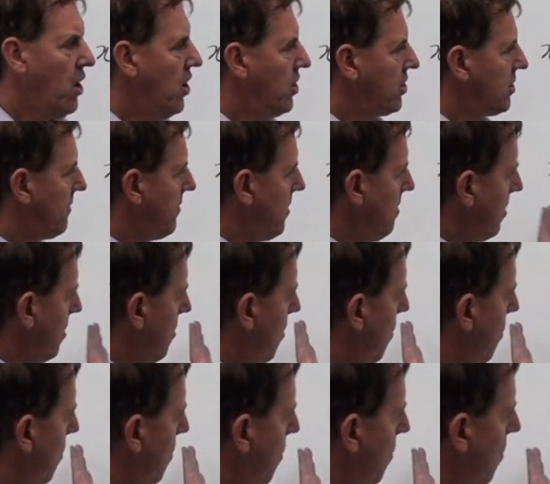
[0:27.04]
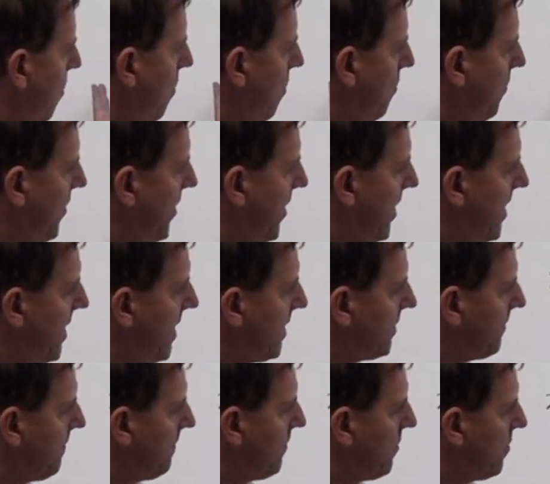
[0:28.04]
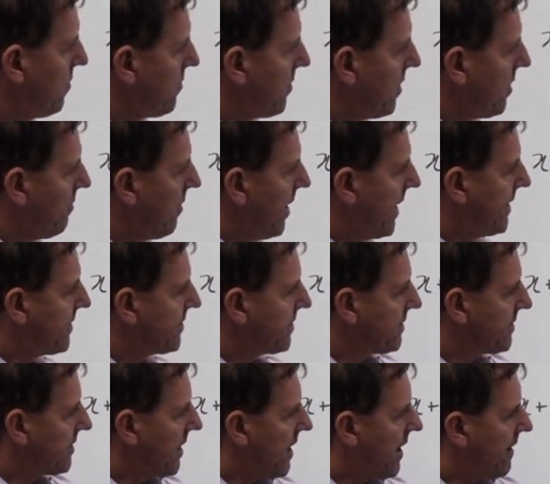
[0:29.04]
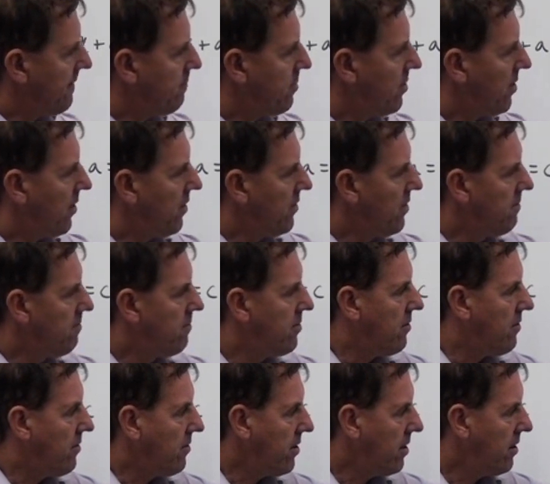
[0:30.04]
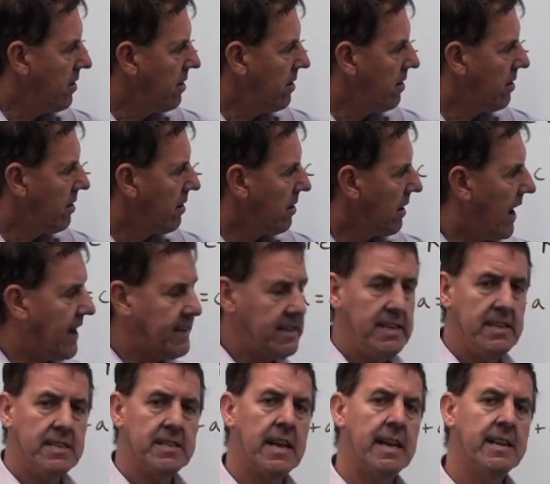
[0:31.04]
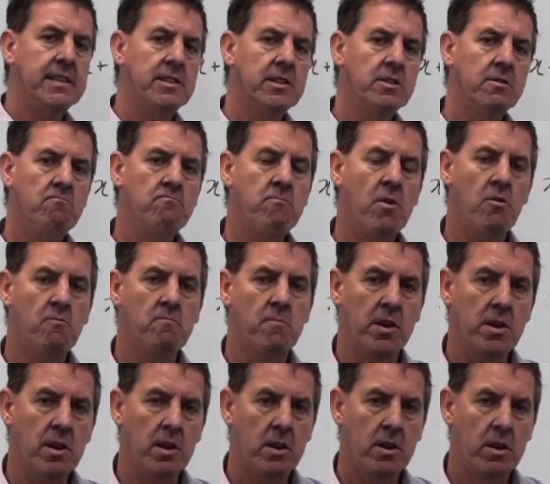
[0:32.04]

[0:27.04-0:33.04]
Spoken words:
So if you look at all these four equations that I've put on the board, as it stands at the moment,